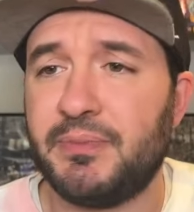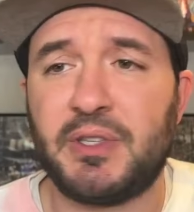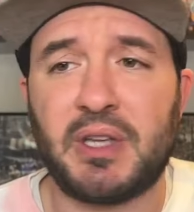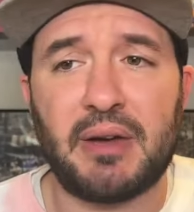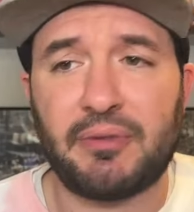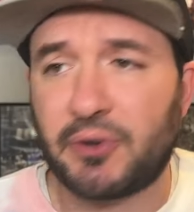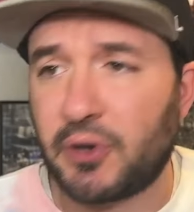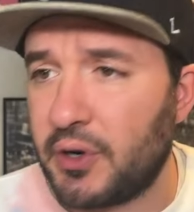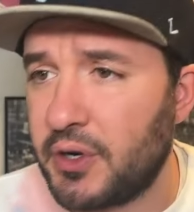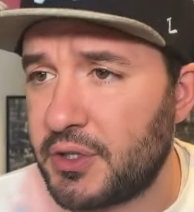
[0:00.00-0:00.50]

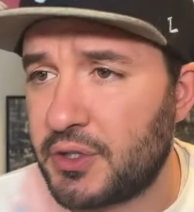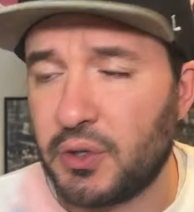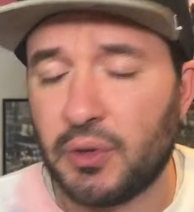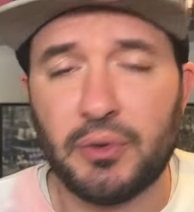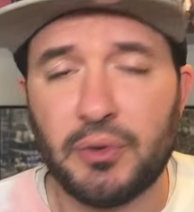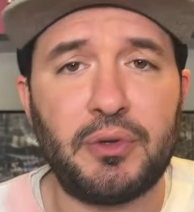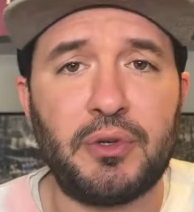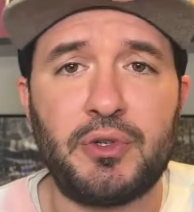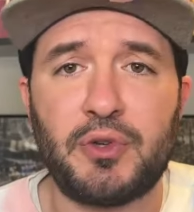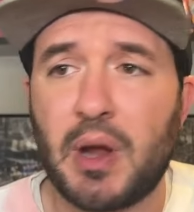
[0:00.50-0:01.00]
Steph Curry's
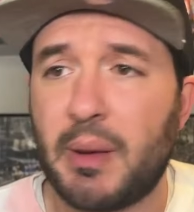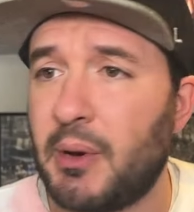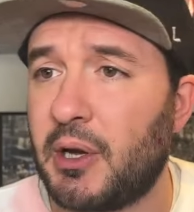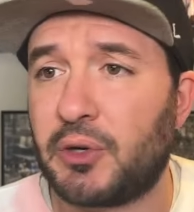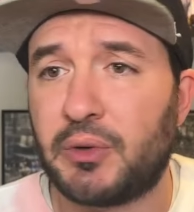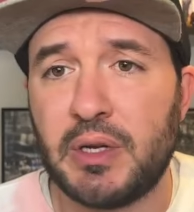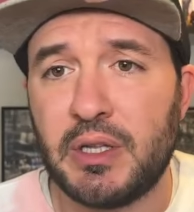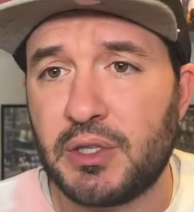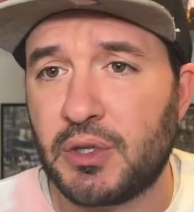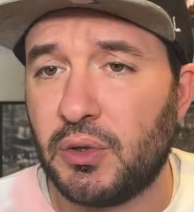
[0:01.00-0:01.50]
older.
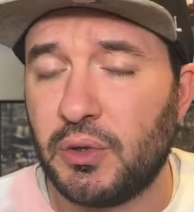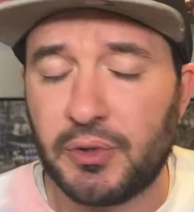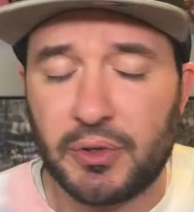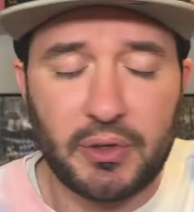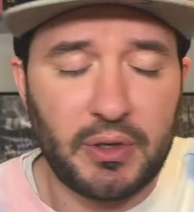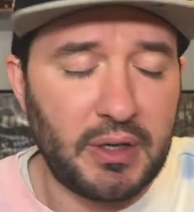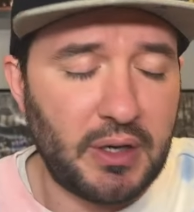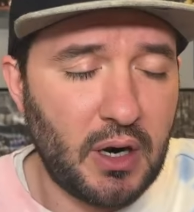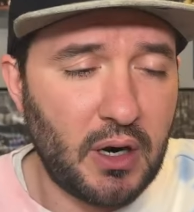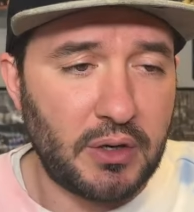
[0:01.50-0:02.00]
Draymond Green's
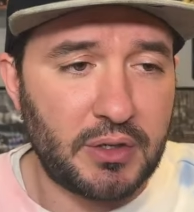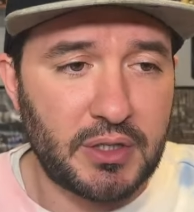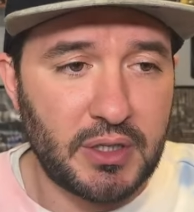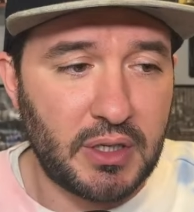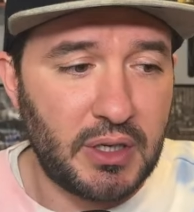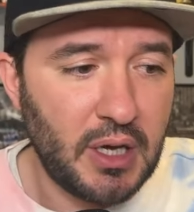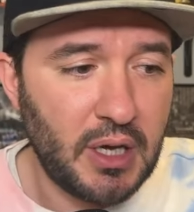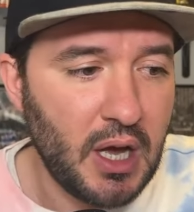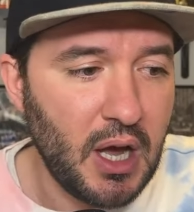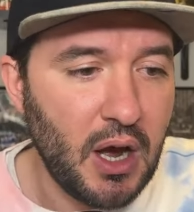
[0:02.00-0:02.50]
older and hard
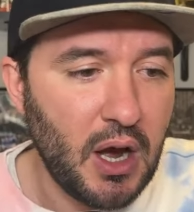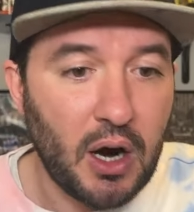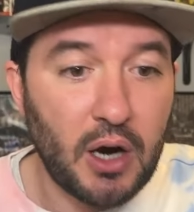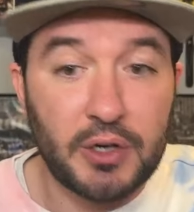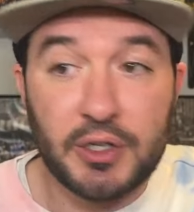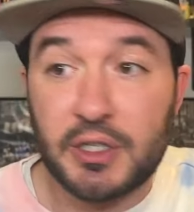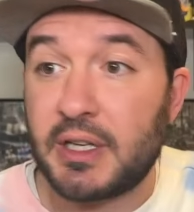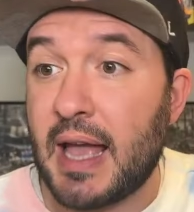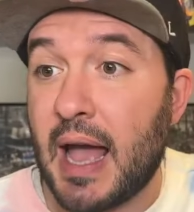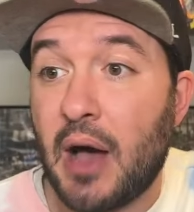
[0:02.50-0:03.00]
to
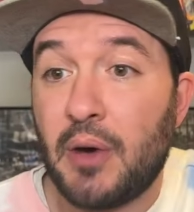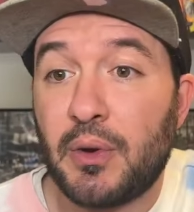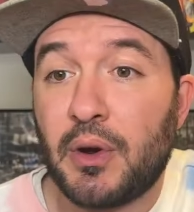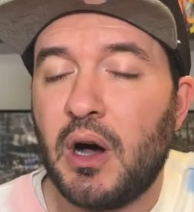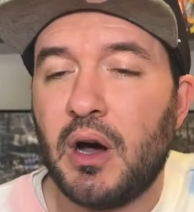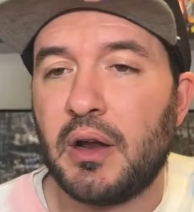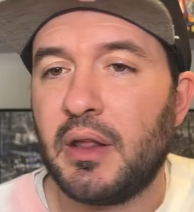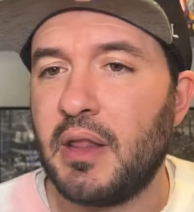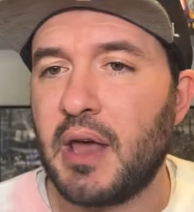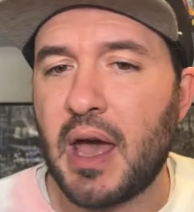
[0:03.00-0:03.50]
count
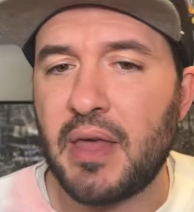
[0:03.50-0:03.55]
on.